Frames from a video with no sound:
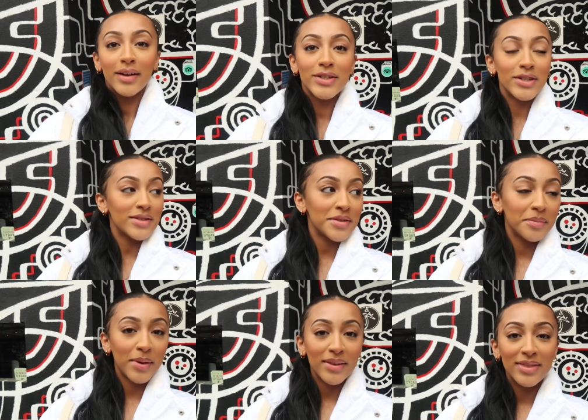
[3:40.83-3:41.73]
Just
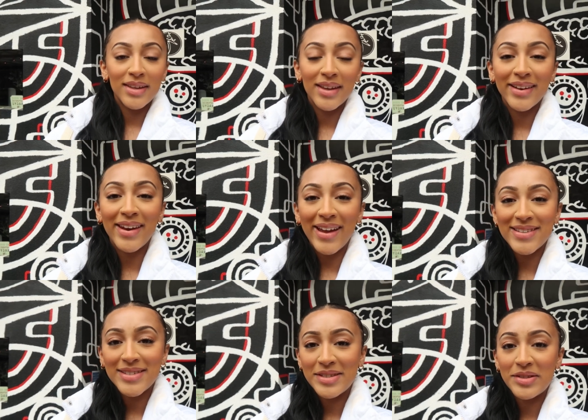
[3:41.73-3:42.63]
met the
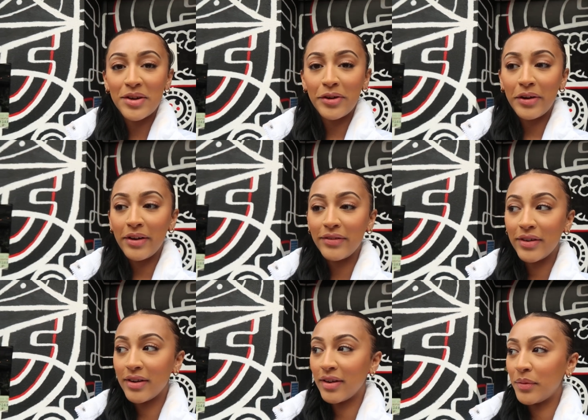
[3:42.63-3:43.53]
nicest girl
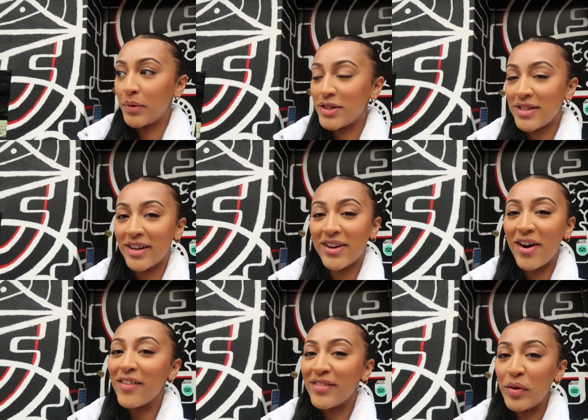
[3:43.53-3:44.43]
ever. We just had
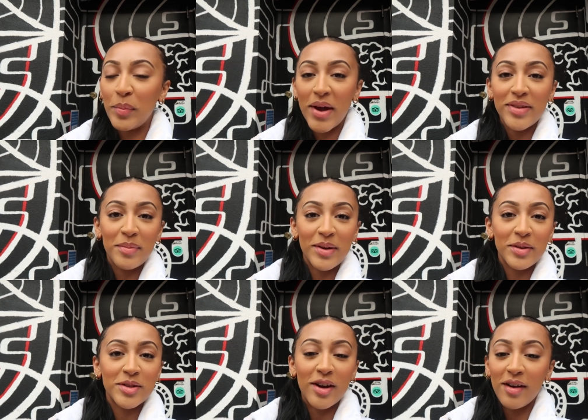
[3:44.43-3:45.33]
coffee. We met at the bagel
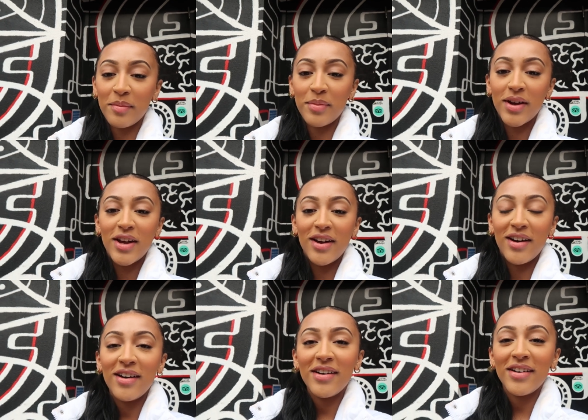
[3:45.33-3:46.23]
shop.
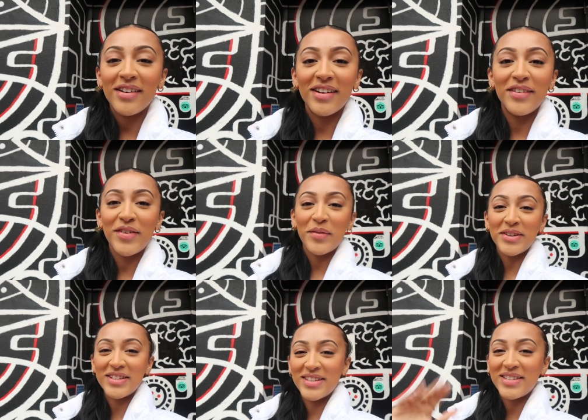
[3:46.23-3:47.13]
Oh. If you're
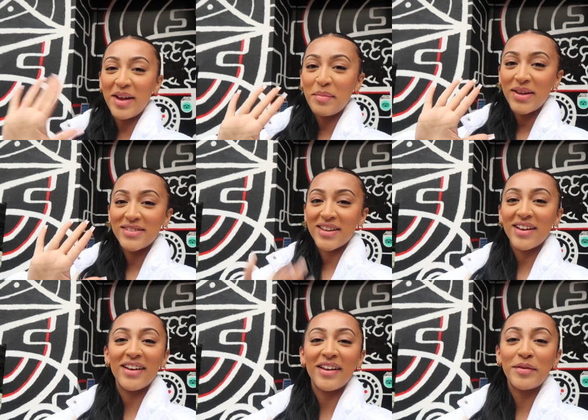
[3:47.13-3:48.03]
watching this, hi
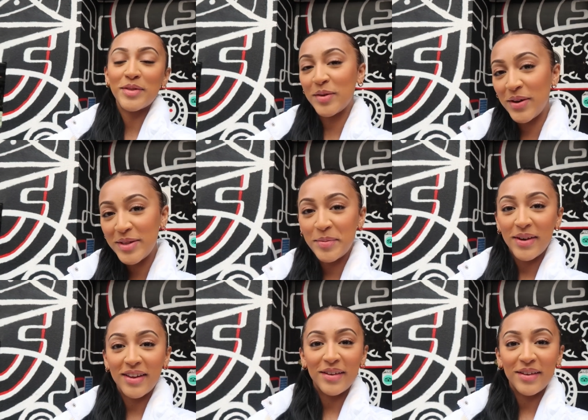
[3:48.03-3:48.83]
Beza. It was so nice meeting